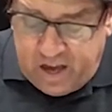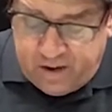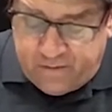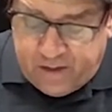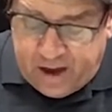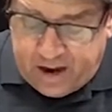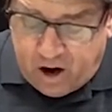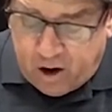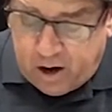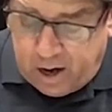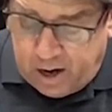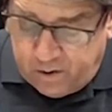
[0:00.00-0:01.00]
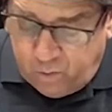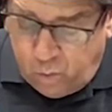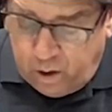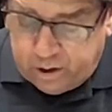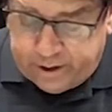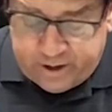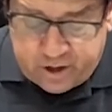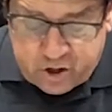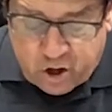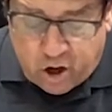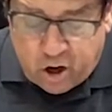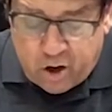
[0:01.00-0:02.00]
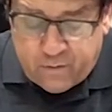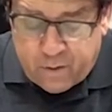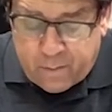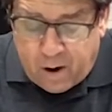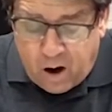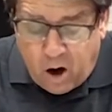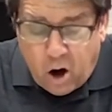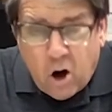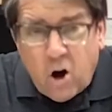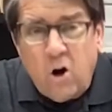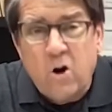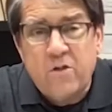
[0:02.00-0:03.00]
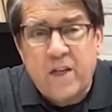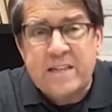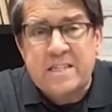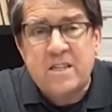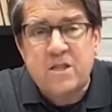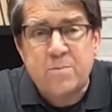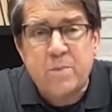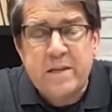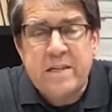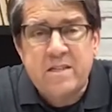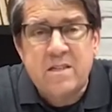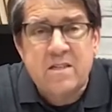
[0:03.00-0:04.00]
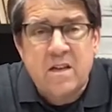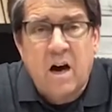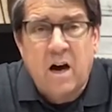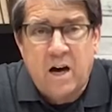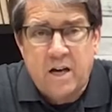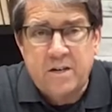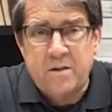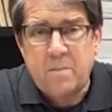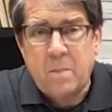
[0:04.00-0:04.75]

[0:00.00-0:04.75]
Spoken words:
if they are unwilling to turn from all that displeases God.